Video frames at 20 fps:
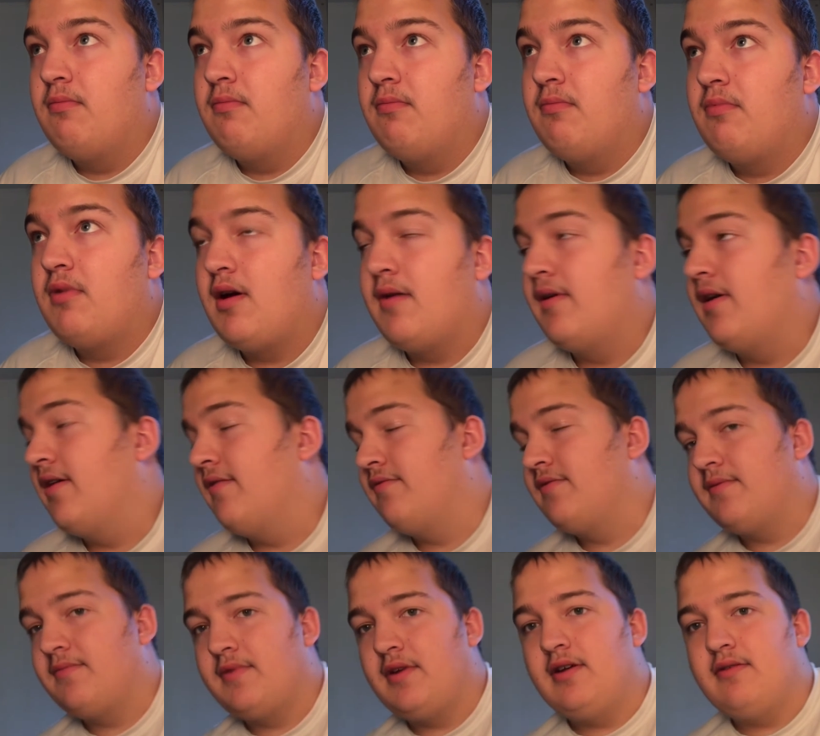probably have
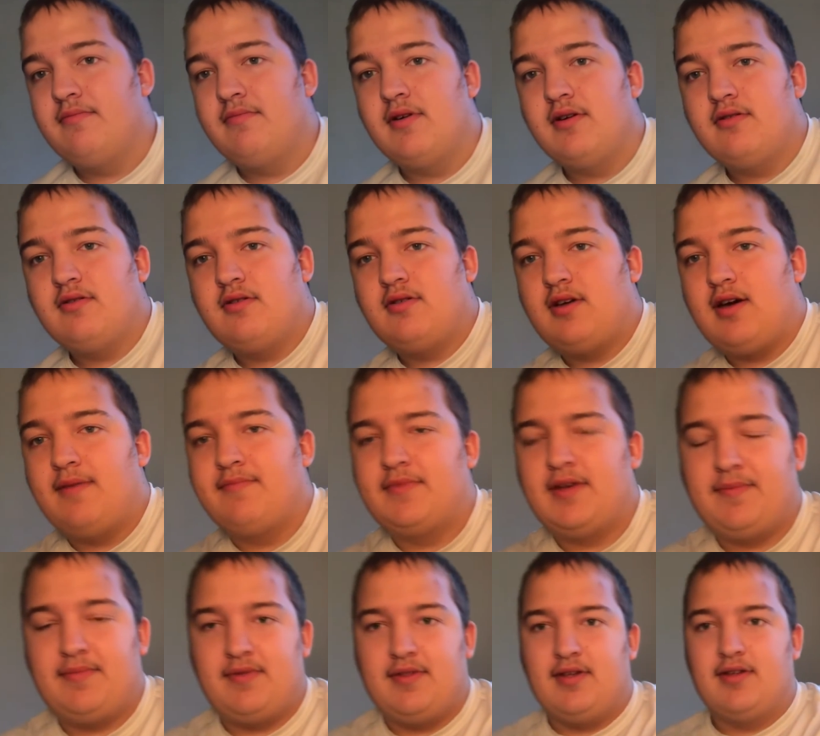something. But I'm
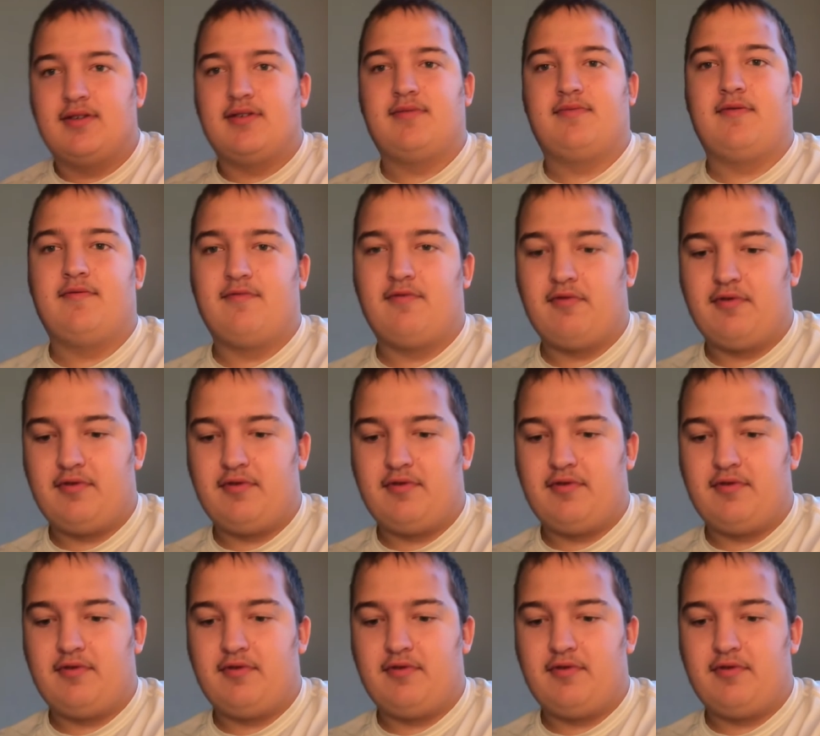taping this before